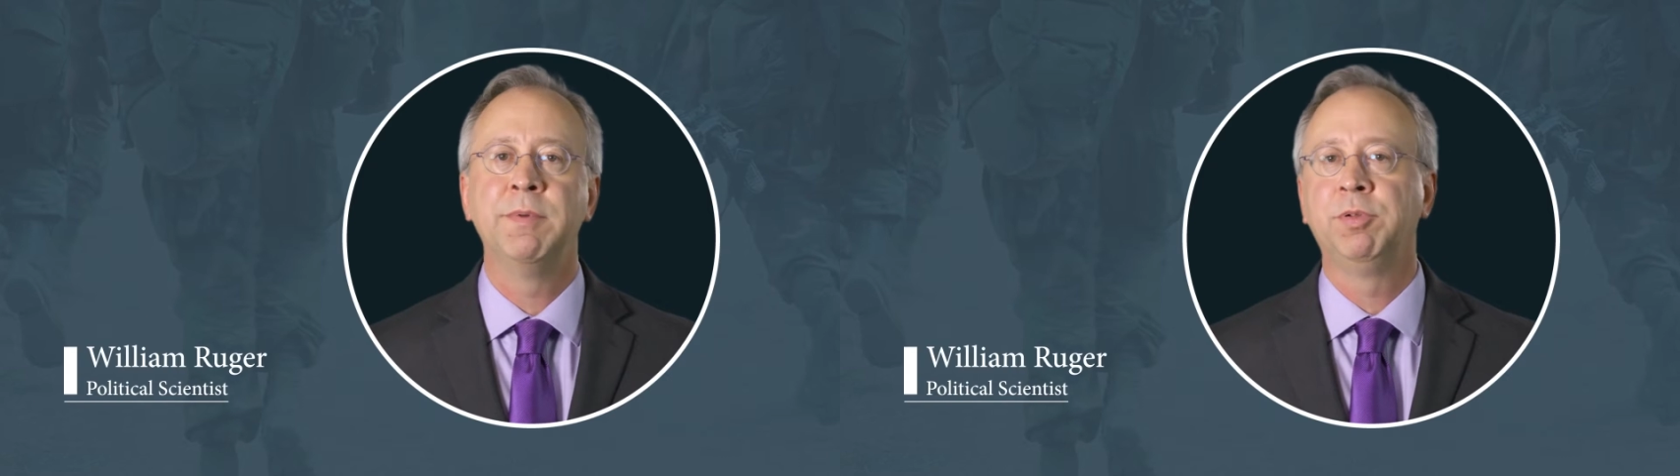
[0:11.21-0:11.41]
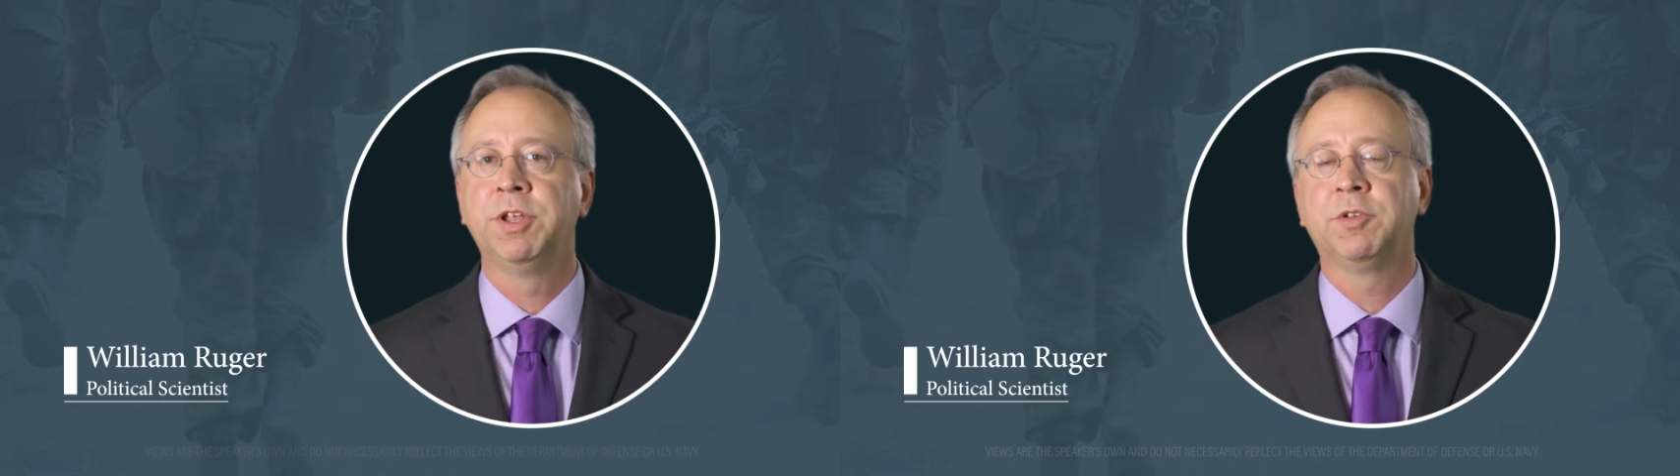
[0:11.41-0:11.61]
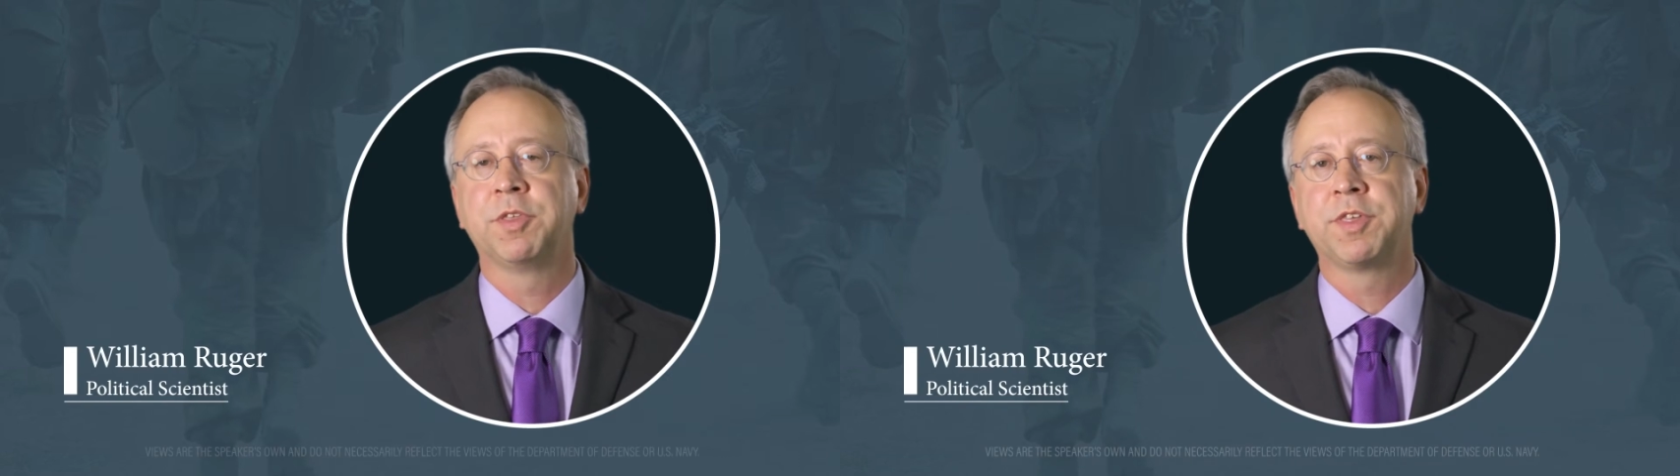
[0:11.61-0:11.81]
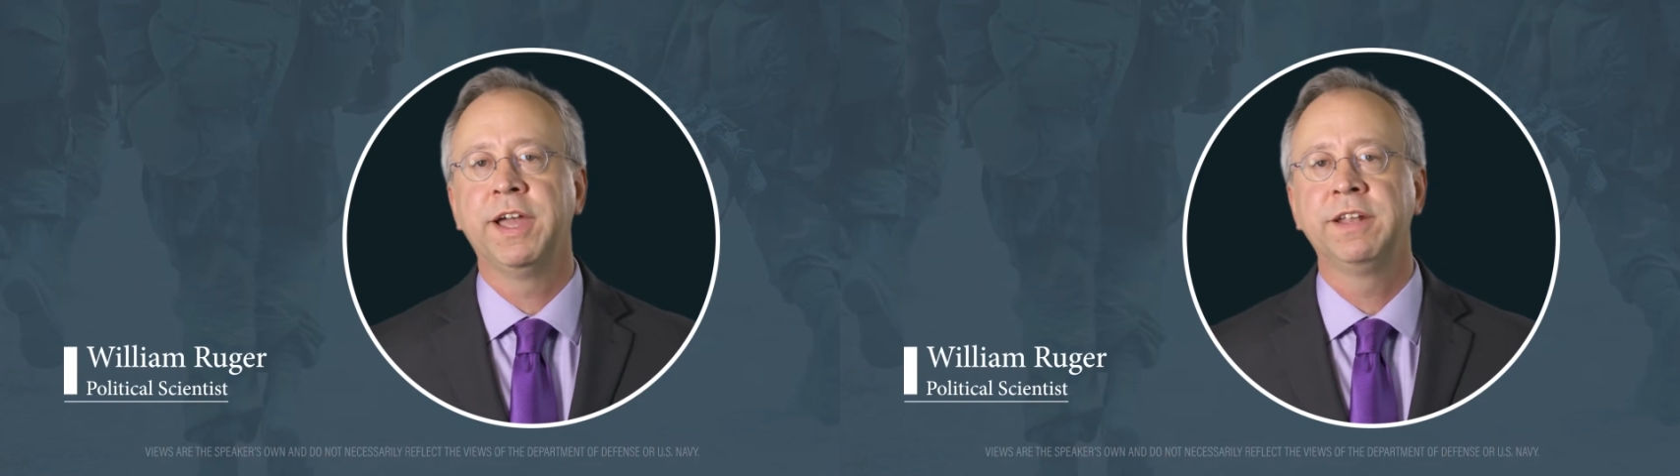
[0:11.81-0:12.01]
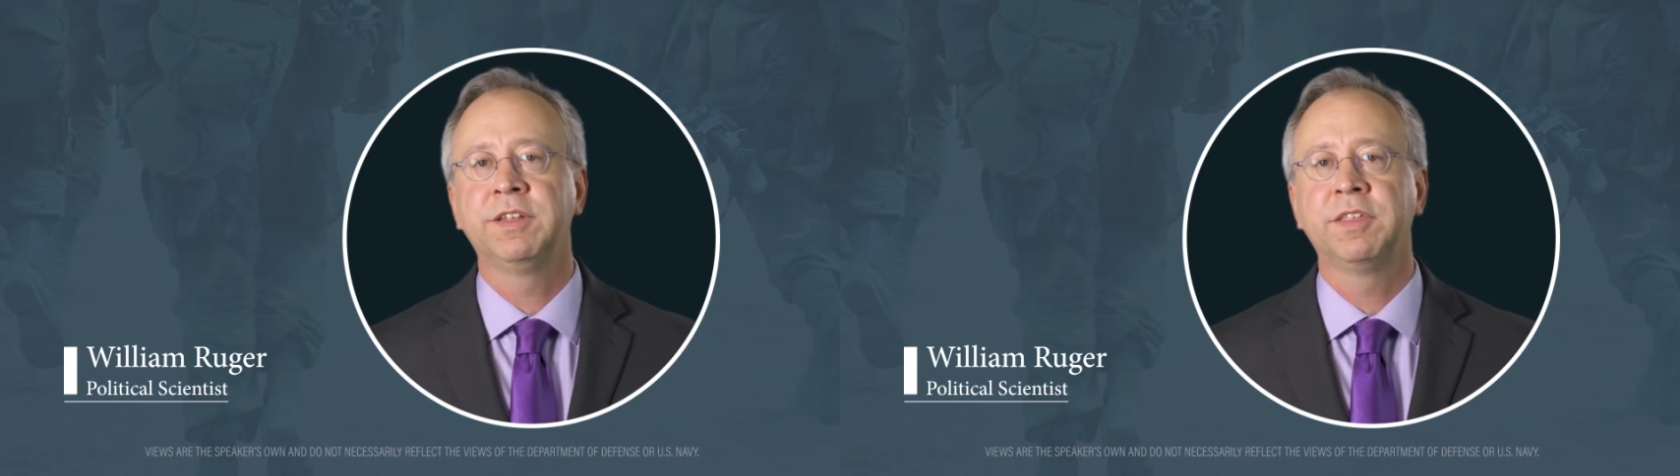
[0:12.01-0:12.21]
a political
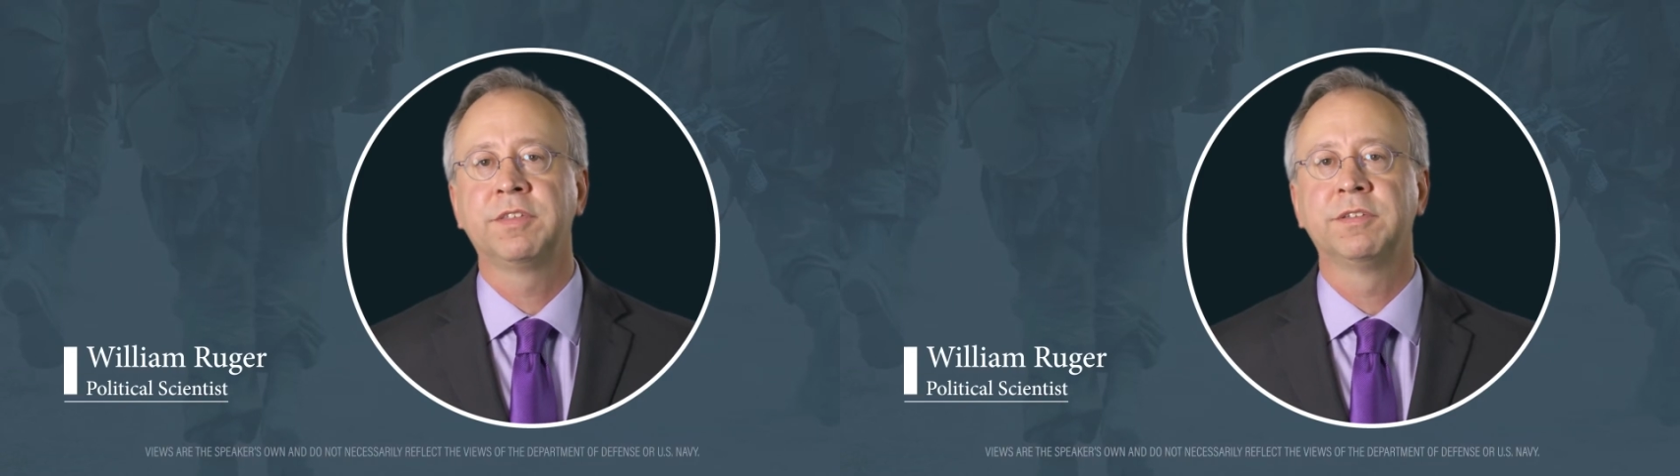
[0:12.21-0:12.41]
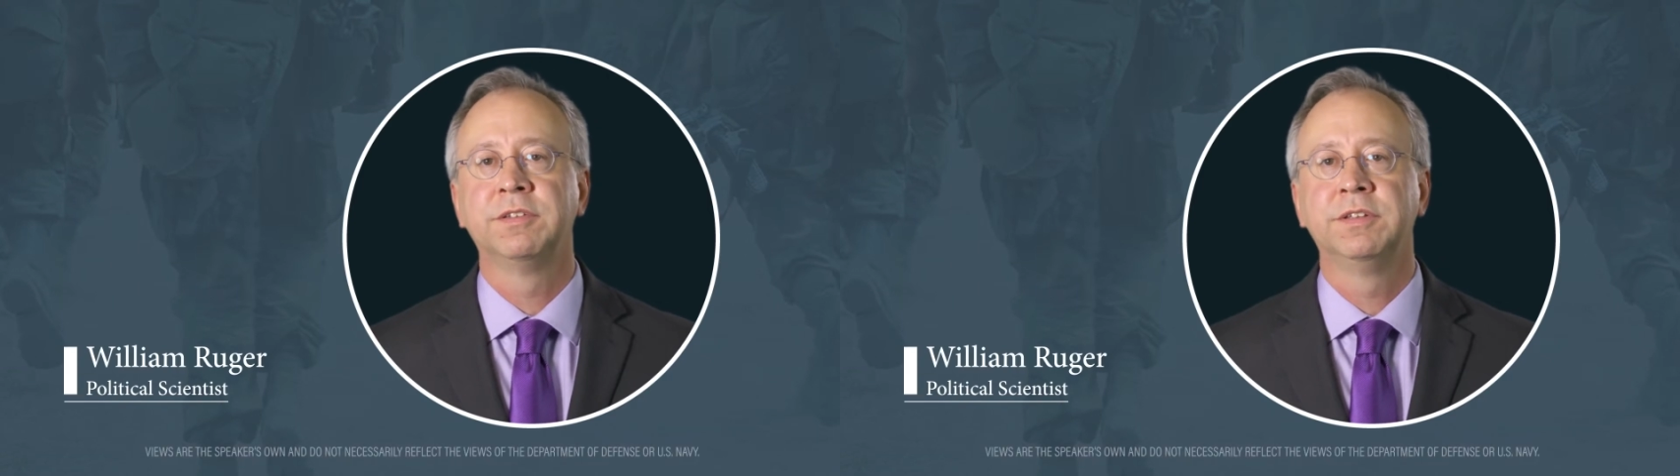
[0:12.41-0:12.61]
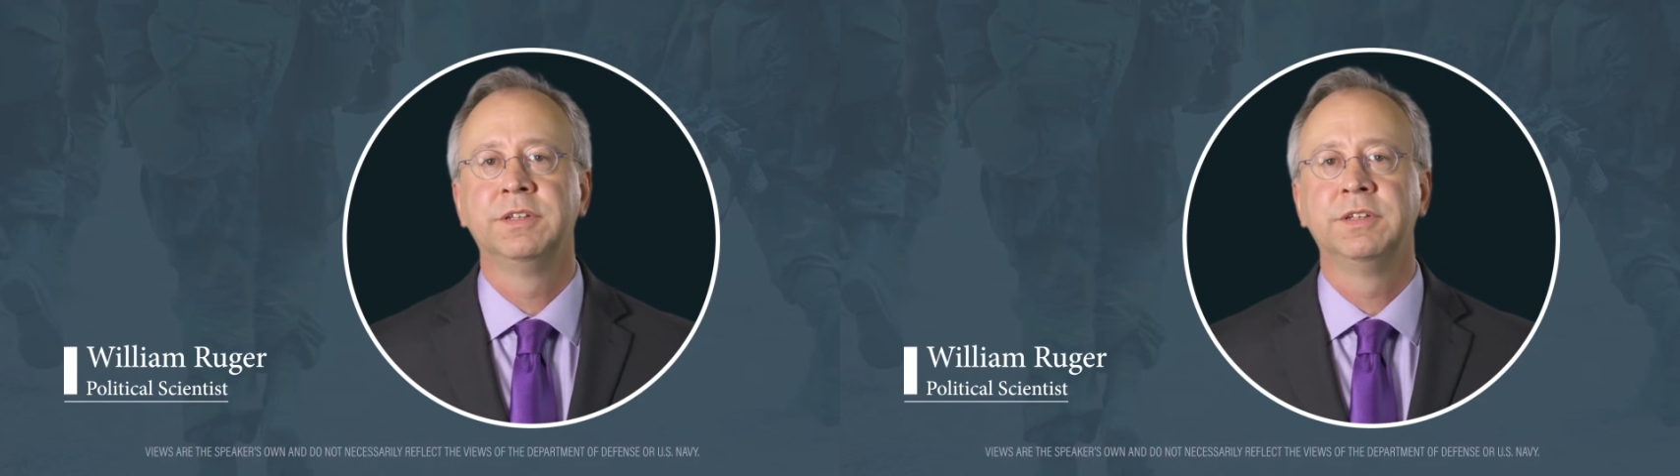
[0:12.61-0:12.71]
scientist,